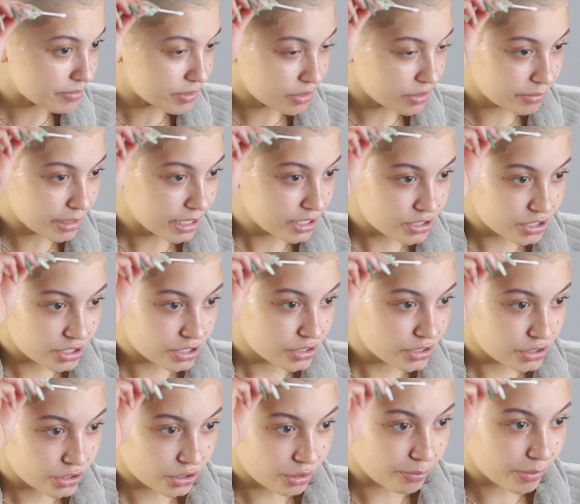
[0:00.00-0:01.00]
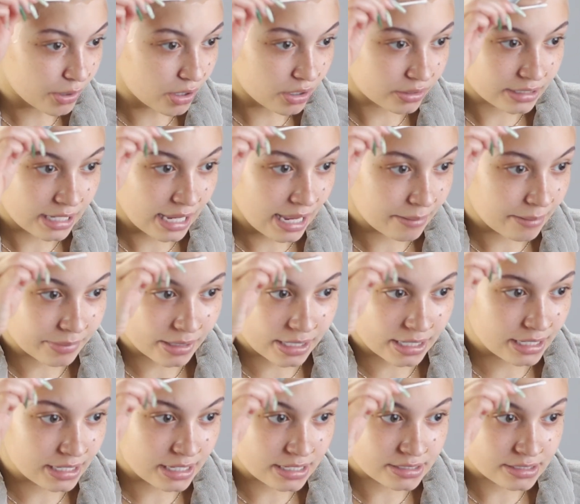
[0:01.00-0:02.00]
So make sure your bald cap
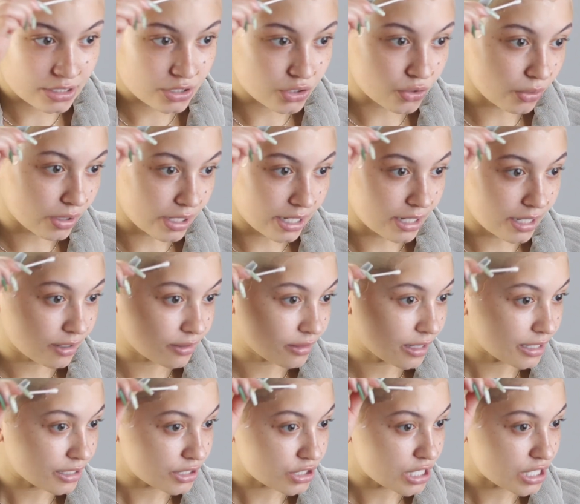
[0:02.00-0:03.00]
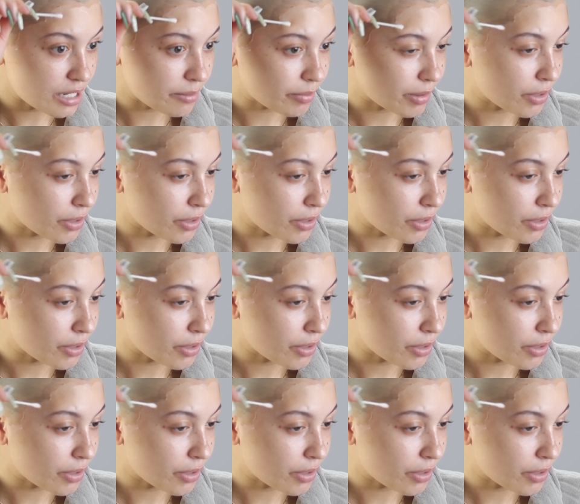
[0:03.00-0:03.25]
is your hairline shape.